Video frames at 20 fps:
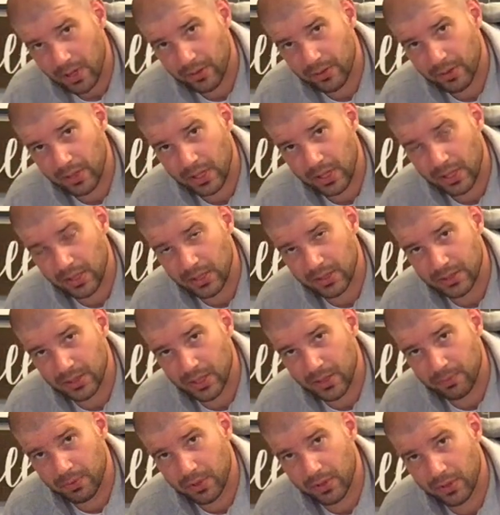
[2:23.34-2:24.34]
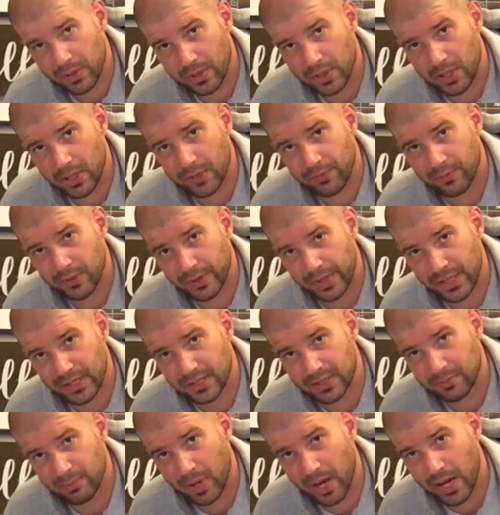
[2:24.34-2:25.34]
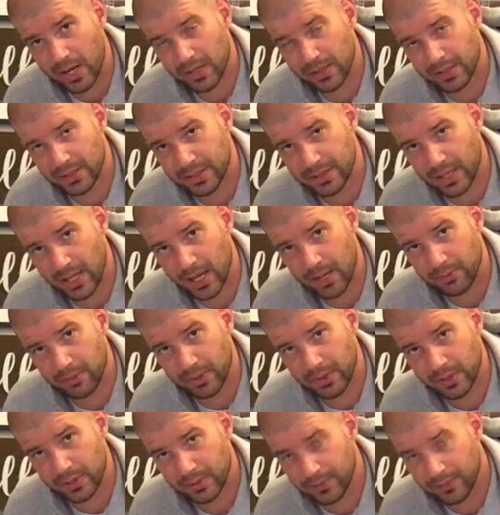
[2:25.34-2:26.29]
other hand is up here, kind of on that spine of the scapula.